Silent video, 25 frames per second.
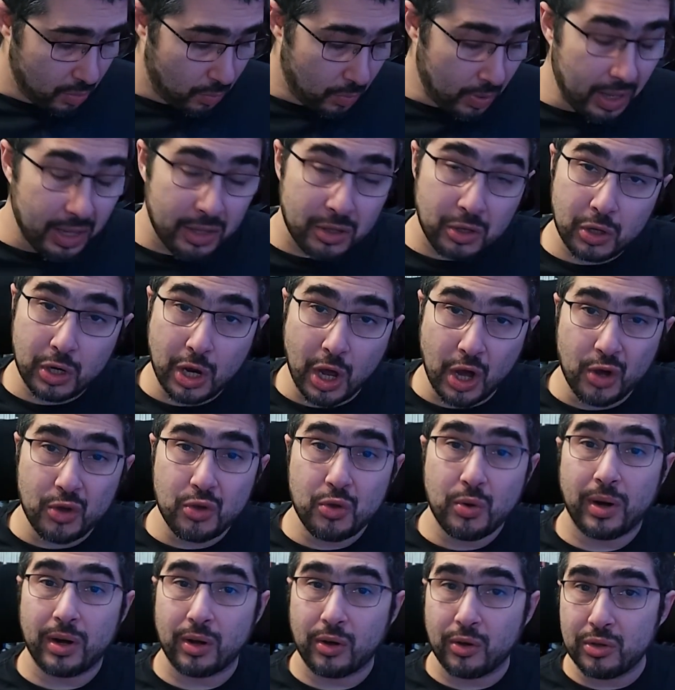well,
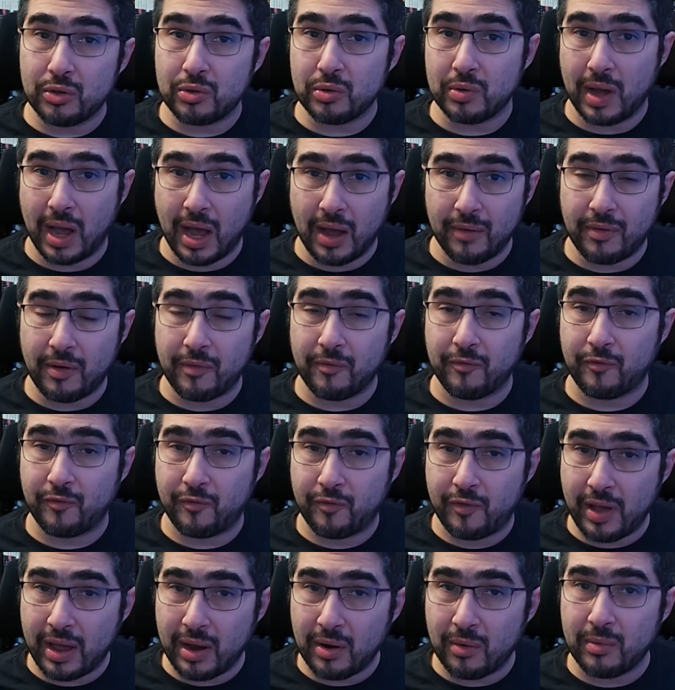you are going to have a
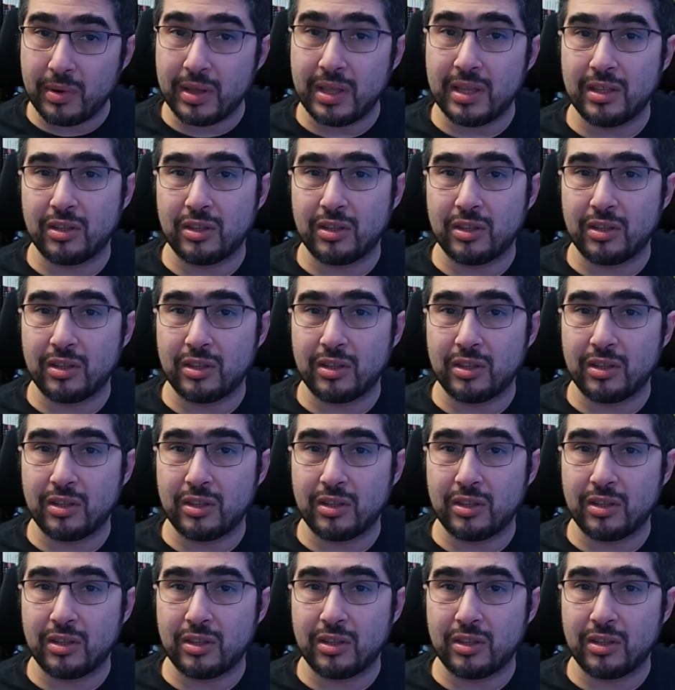very